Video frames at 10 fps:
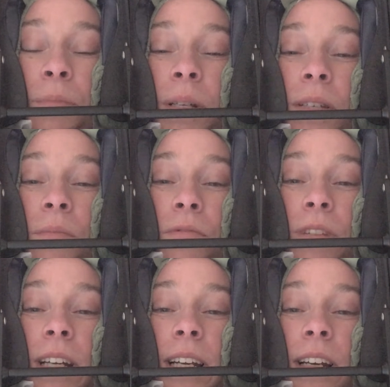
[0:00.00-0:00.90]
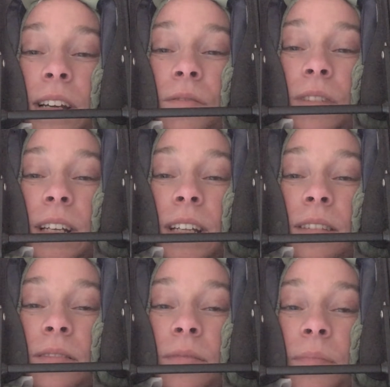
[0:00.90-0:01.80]
been some really
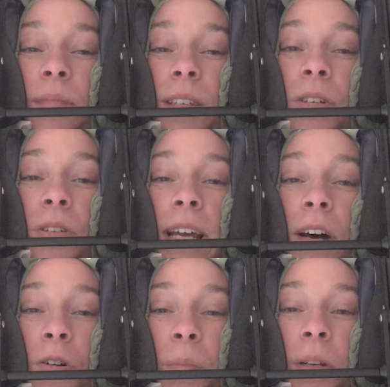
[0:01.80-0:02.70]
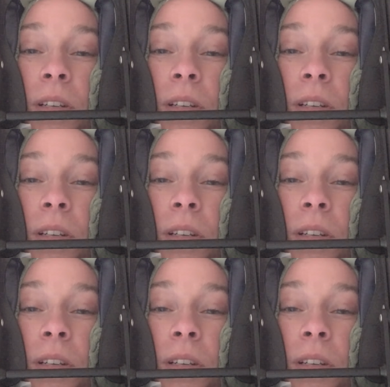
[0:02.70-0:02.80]
lovely, good help and